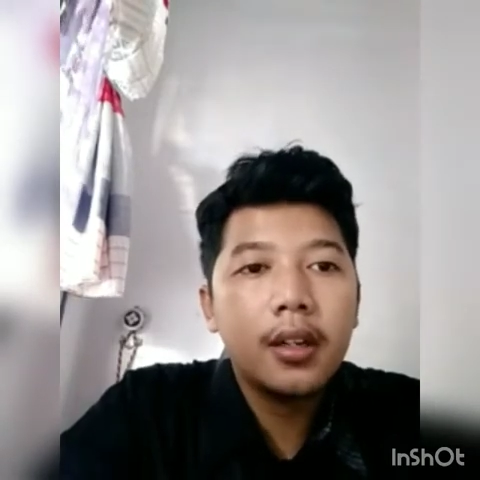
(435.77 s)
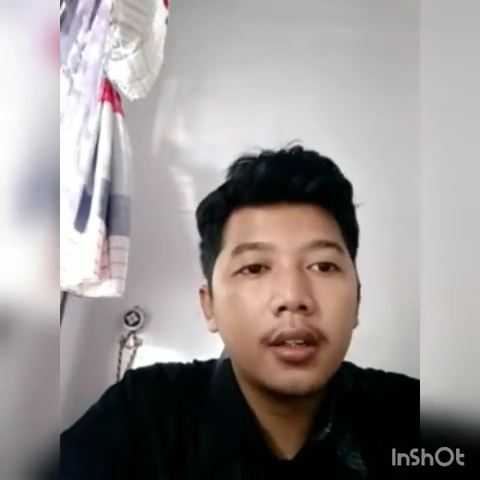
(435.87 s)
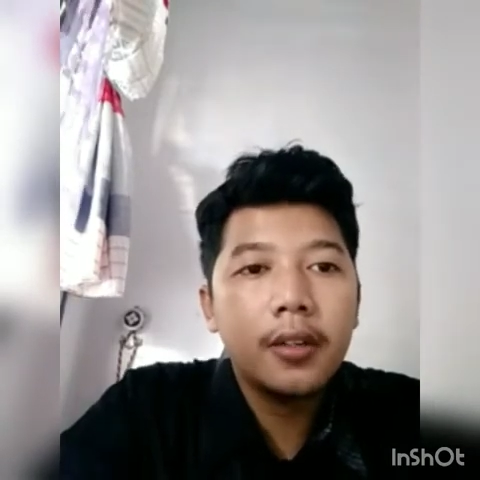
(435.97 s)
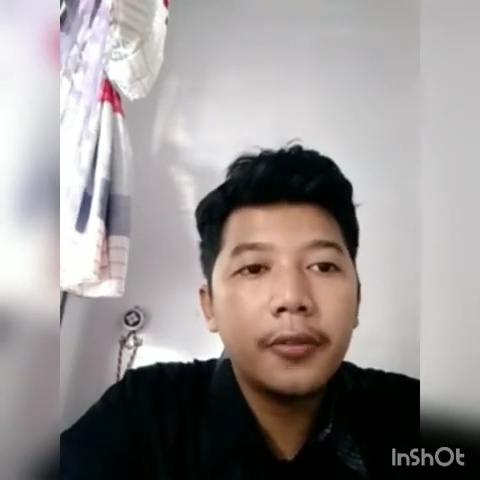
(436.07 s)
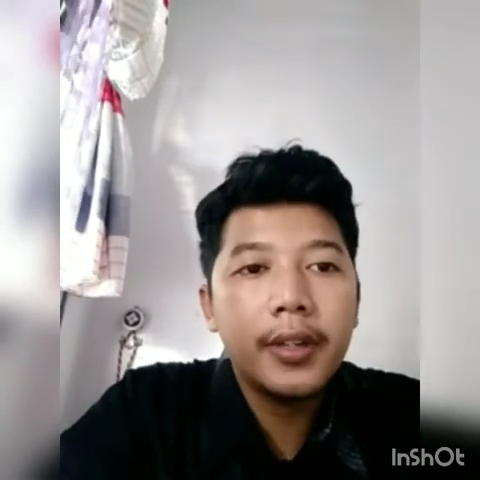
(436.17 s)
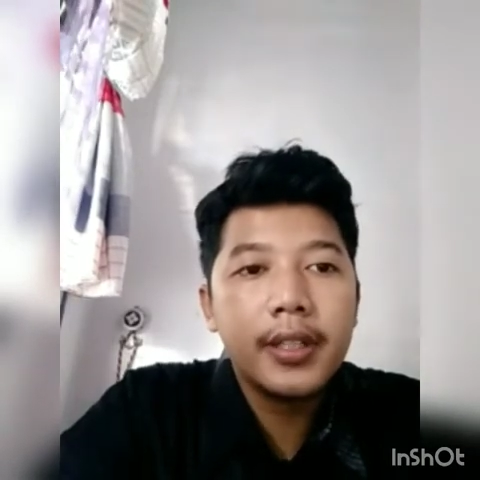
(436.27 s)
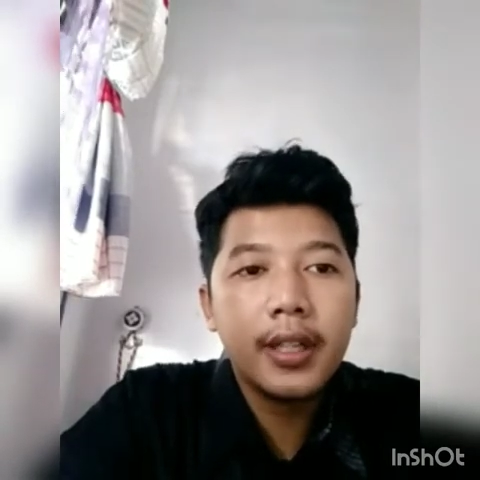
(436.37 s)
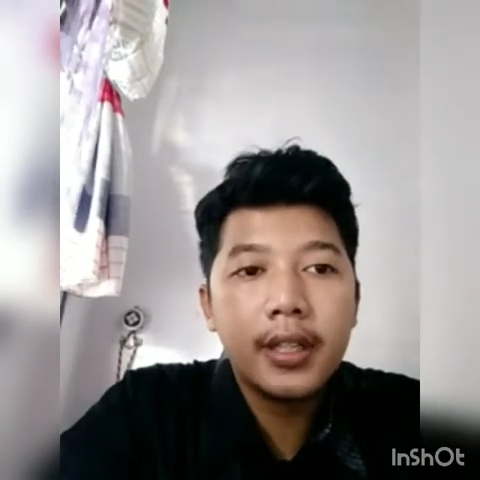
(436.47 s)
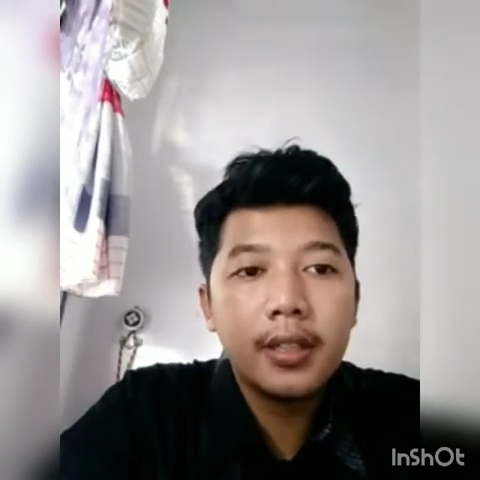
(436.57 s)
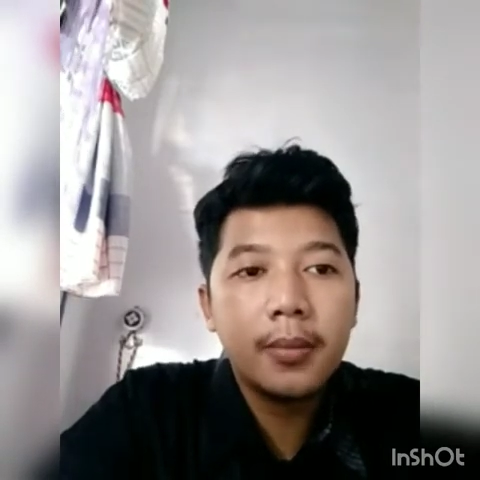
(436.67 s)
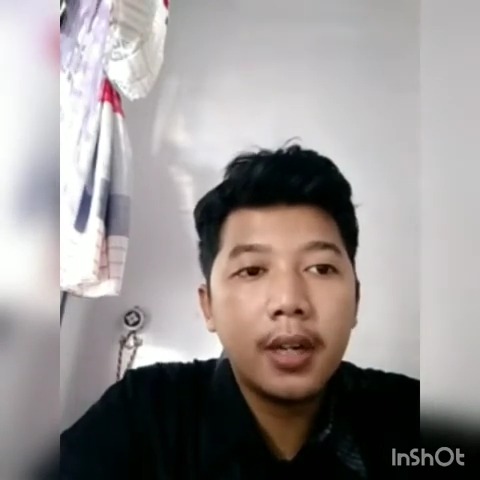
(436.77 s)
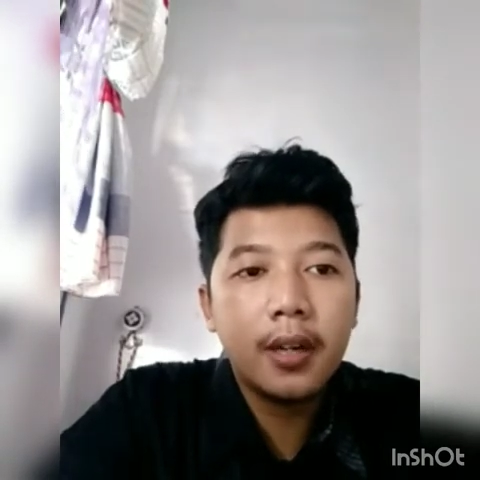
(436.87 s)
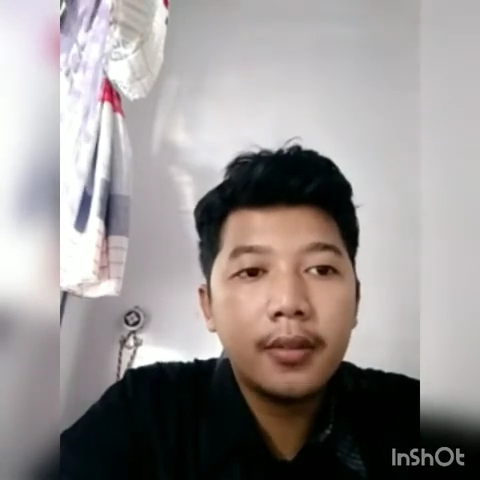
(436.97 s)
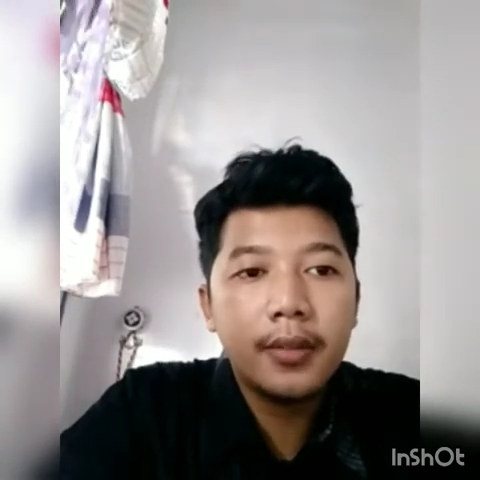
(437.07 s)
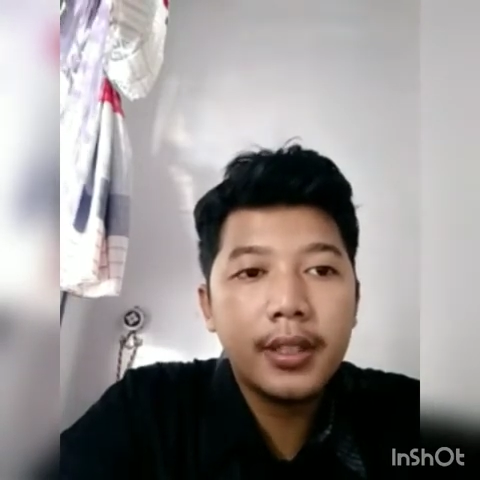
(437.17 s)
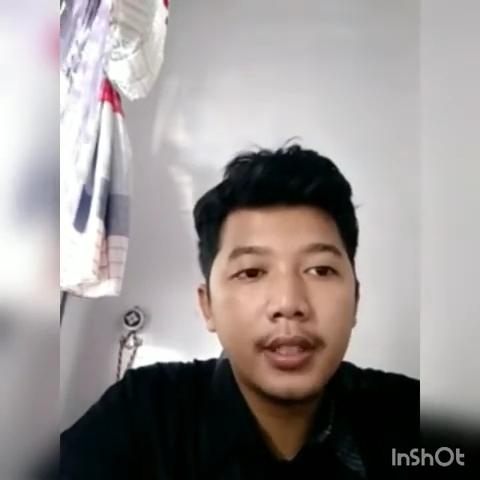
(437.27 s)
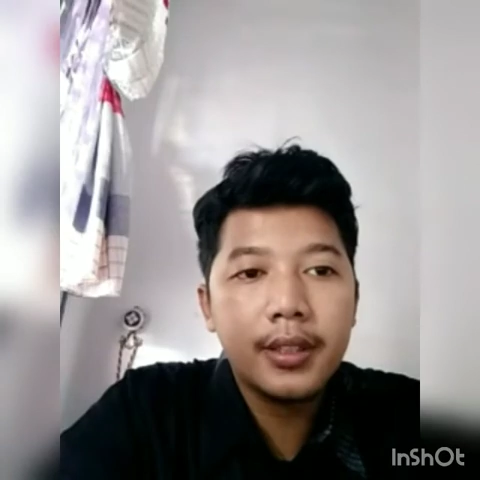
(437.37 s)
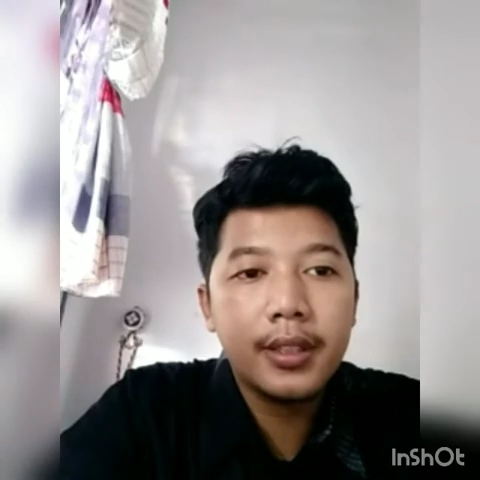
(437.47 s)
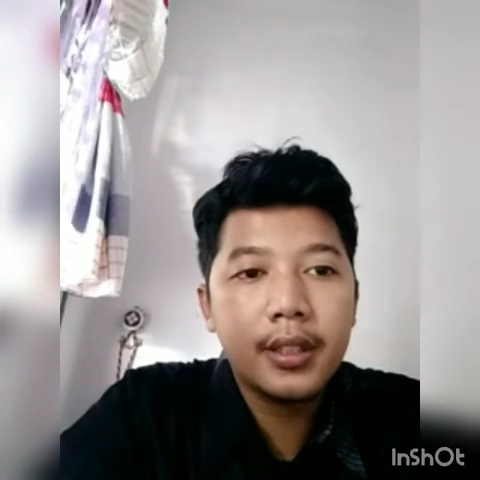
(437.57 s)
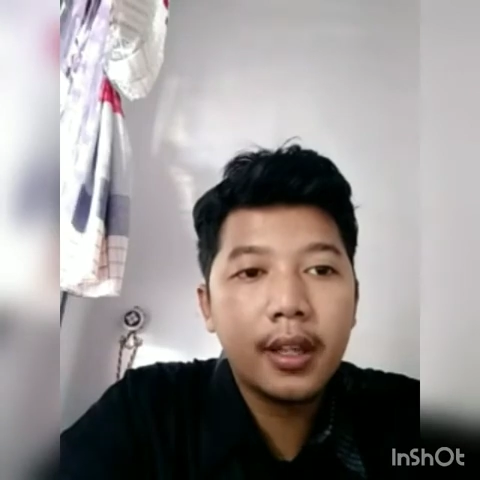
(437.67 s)
The first is about
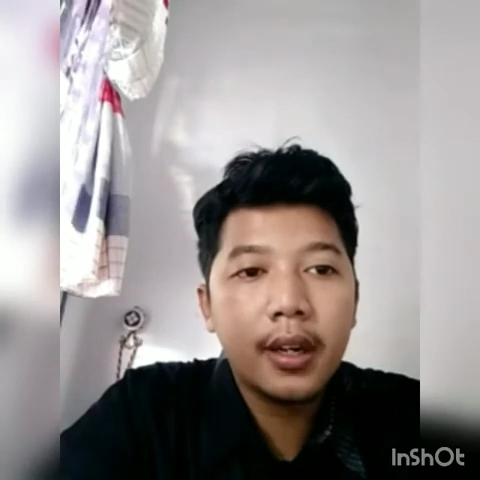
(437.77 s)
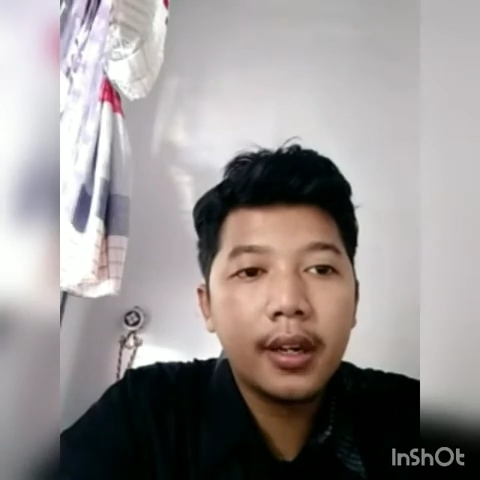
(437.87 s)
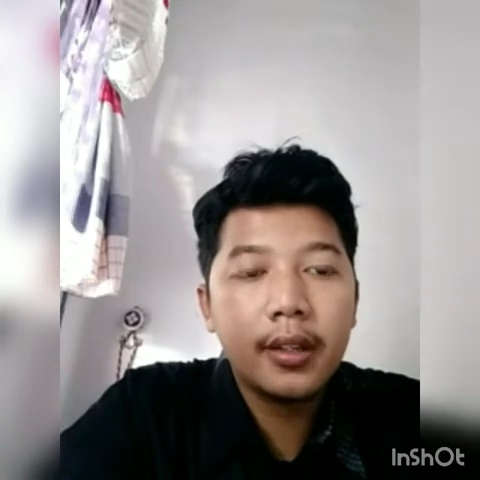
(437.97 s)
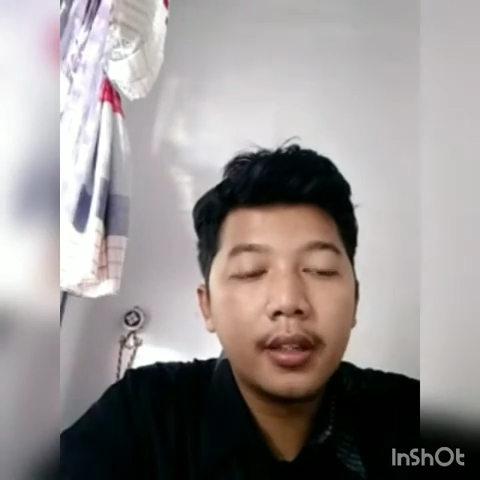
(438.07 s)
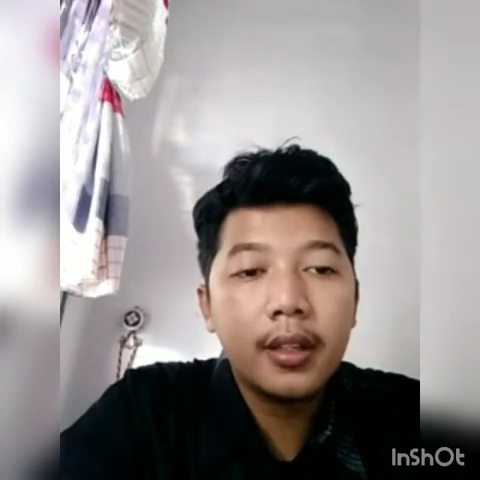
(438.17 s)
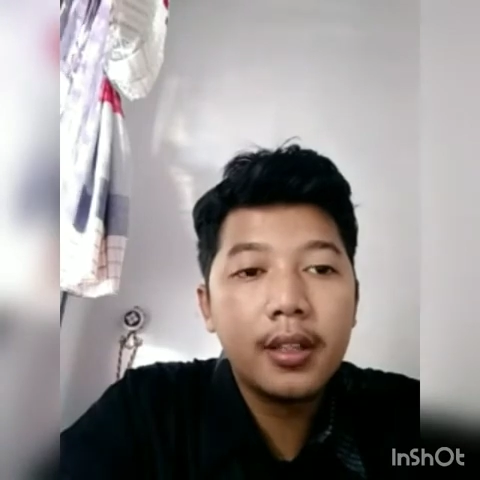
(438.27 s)
research design,